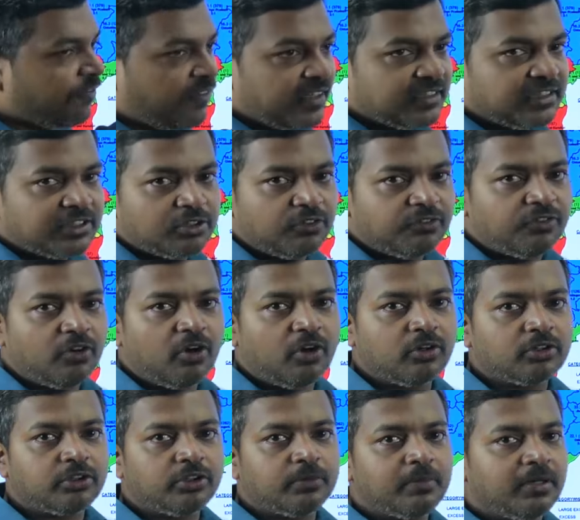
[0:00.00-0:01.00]
1st of
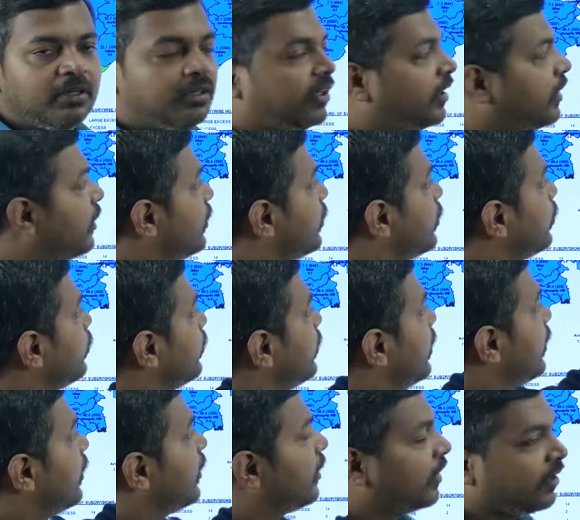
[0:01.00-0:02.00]
October to
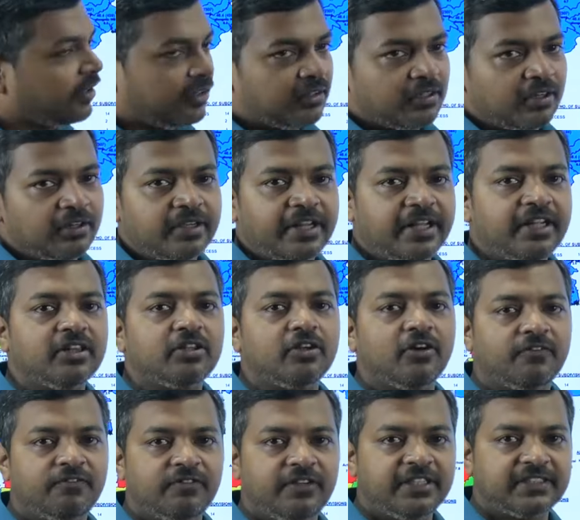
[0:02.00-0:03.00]
the 13th
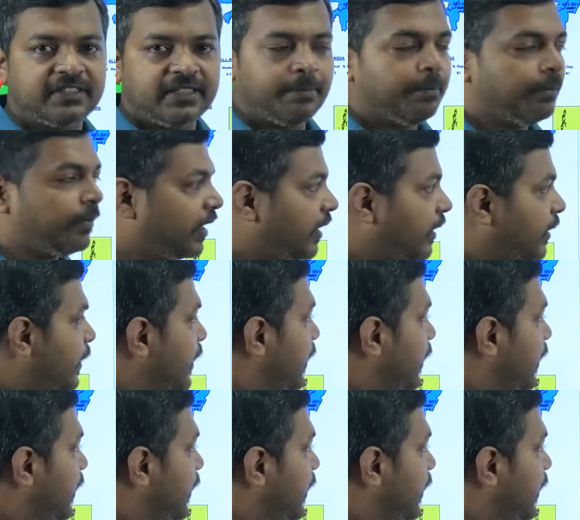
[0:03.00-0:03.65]
of December,